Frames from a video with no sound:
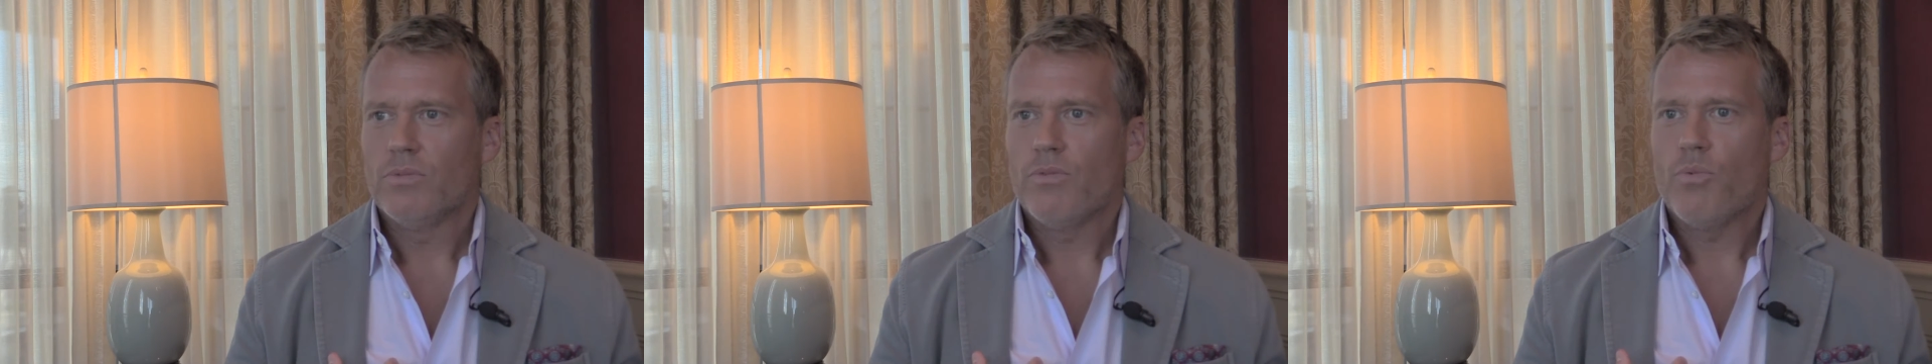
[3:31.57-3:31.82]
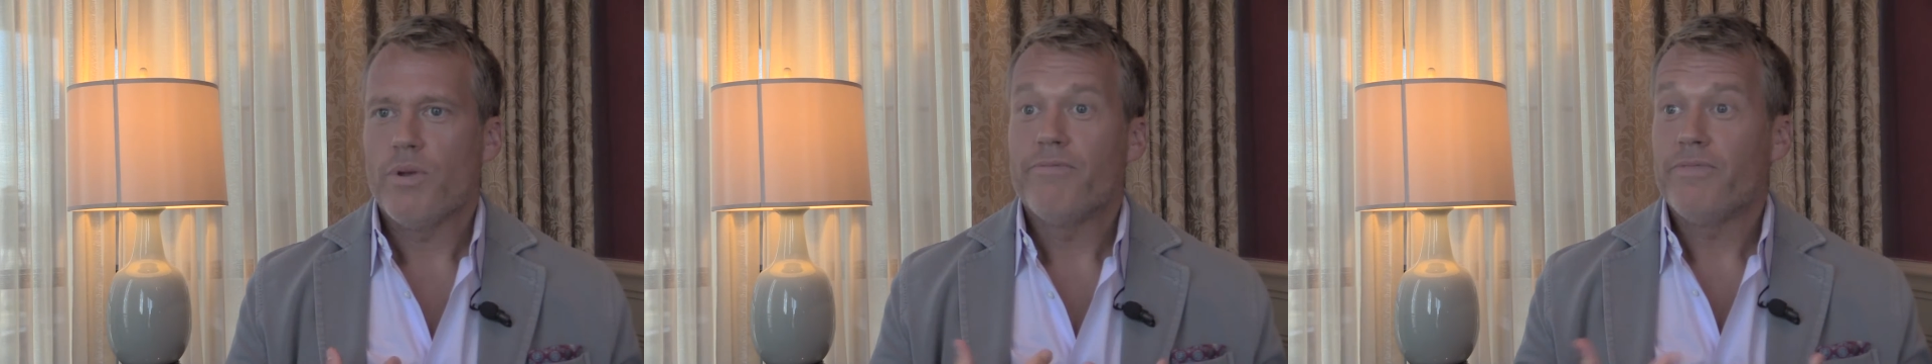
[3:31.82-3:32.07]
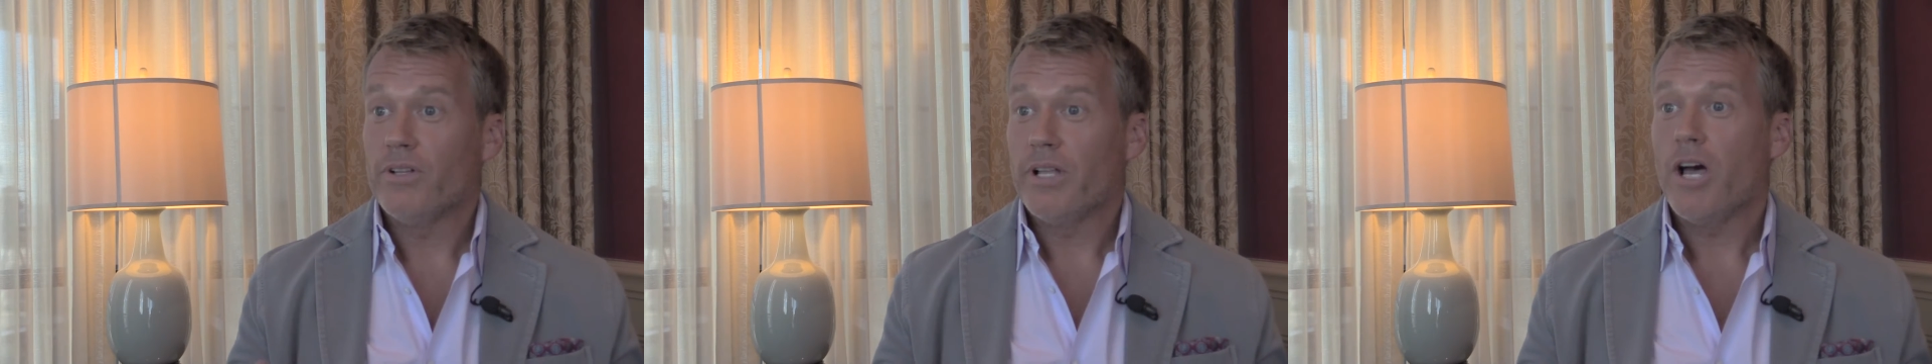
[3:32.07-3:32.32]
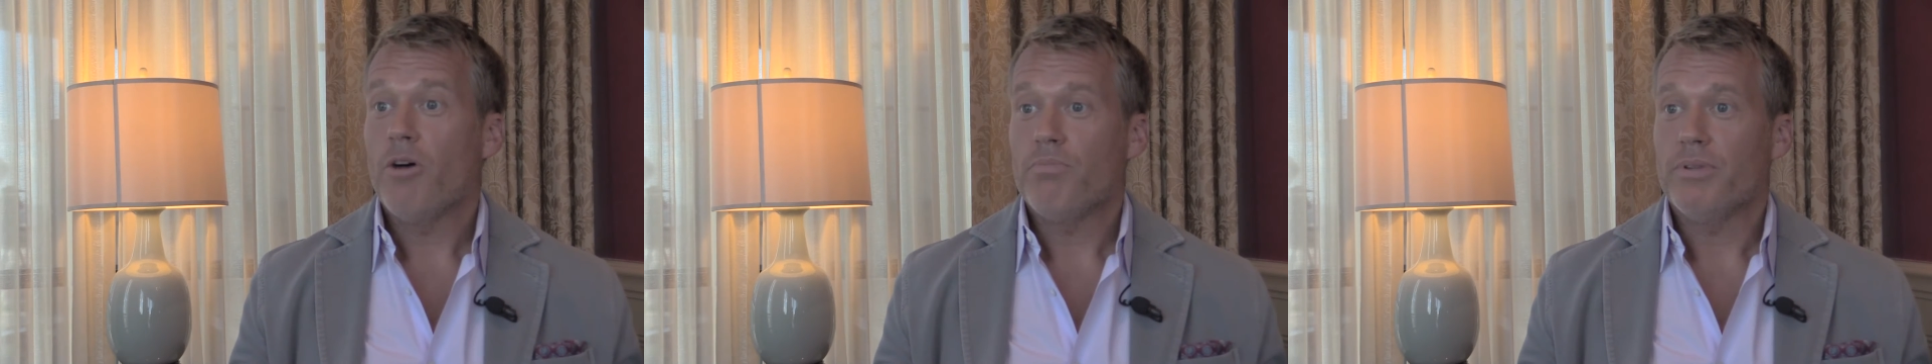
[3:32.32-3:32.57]
we feel
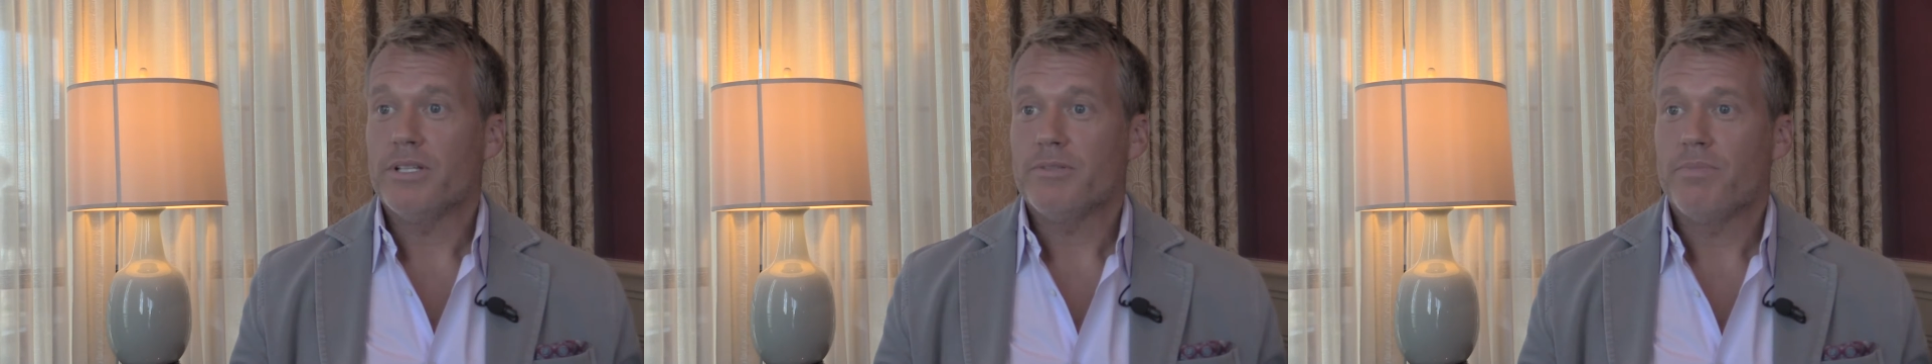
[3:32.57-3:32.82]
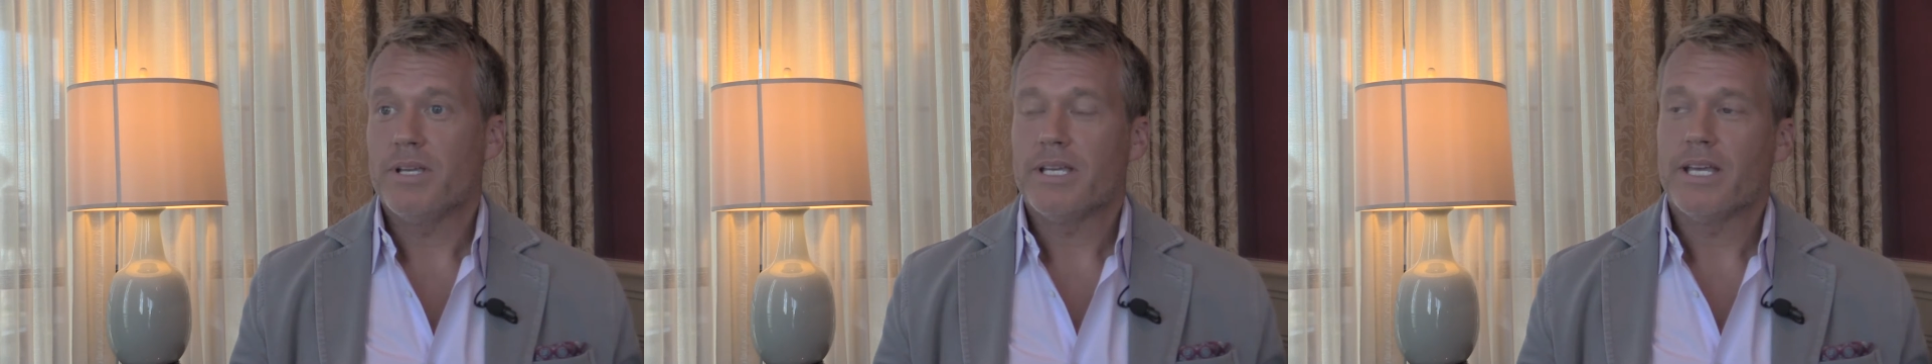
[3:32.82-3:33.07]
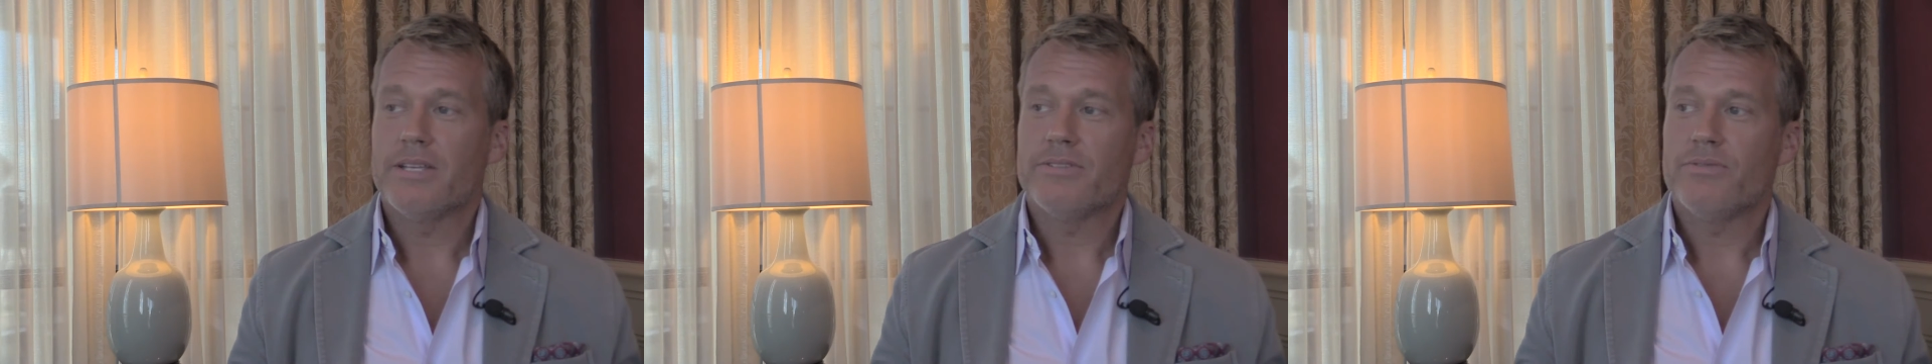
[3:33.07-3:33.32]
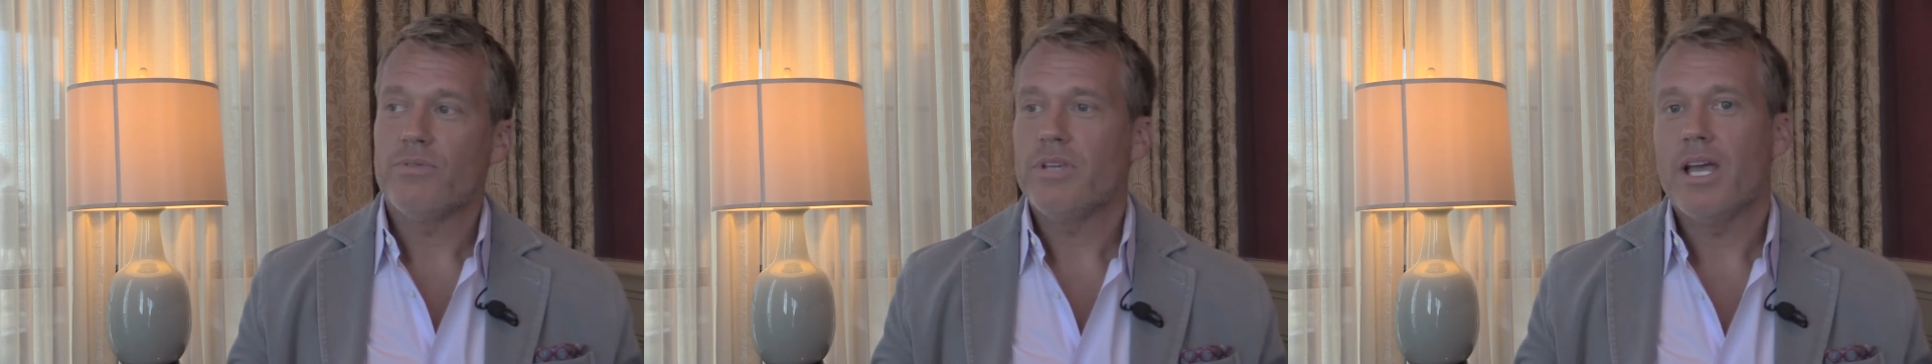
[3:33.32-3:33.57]
helpless
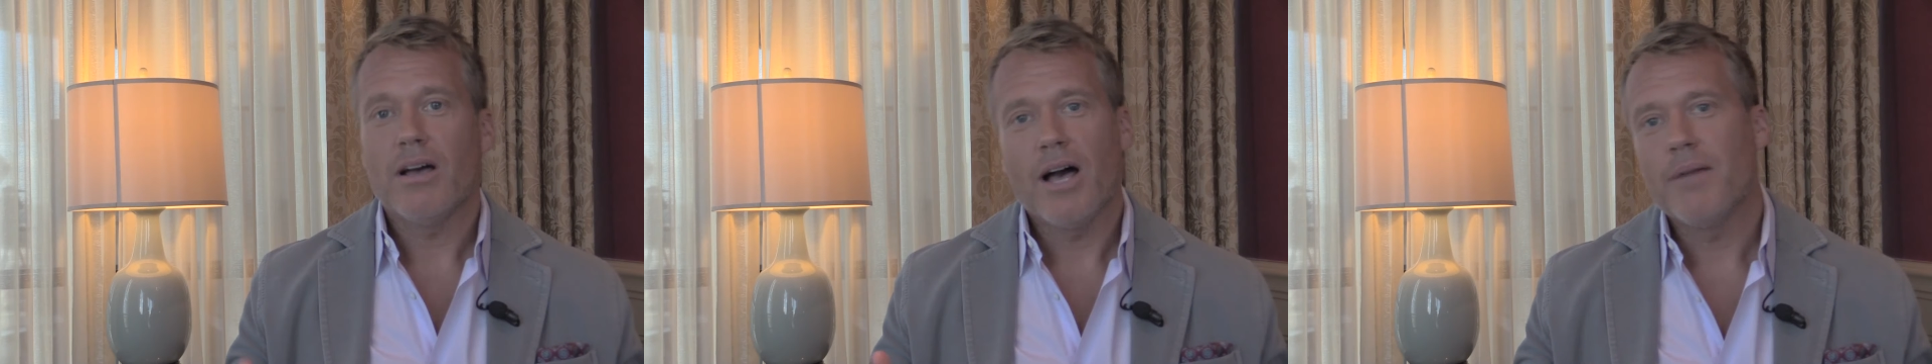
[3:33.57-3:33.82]
because, yeah,